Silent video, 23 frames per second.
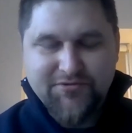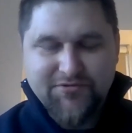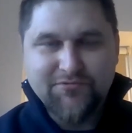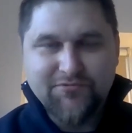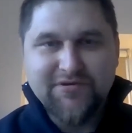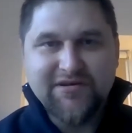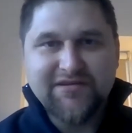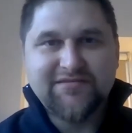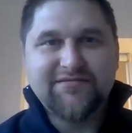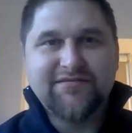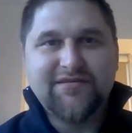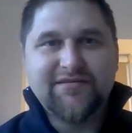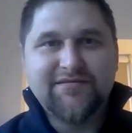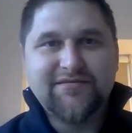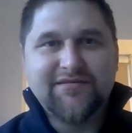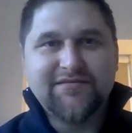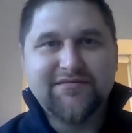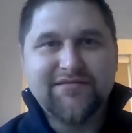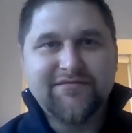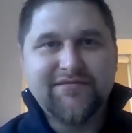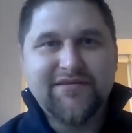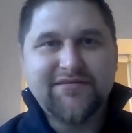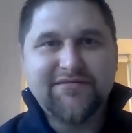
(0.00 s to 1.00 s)
US as a
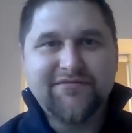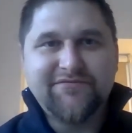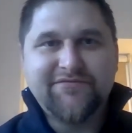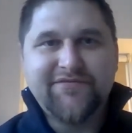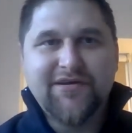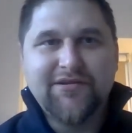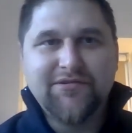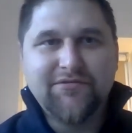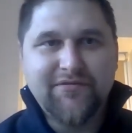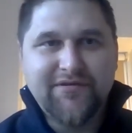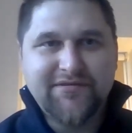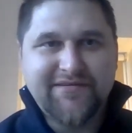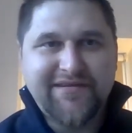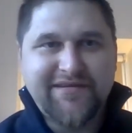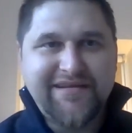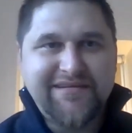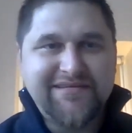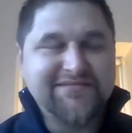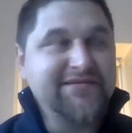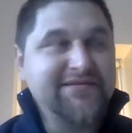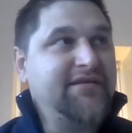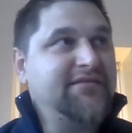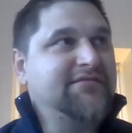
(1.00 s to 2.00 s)
fellow at Key
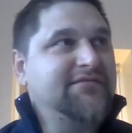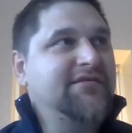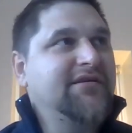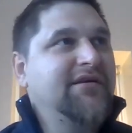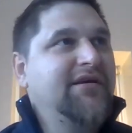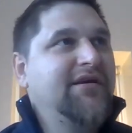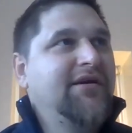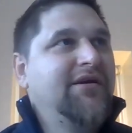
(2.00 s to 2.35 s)
State,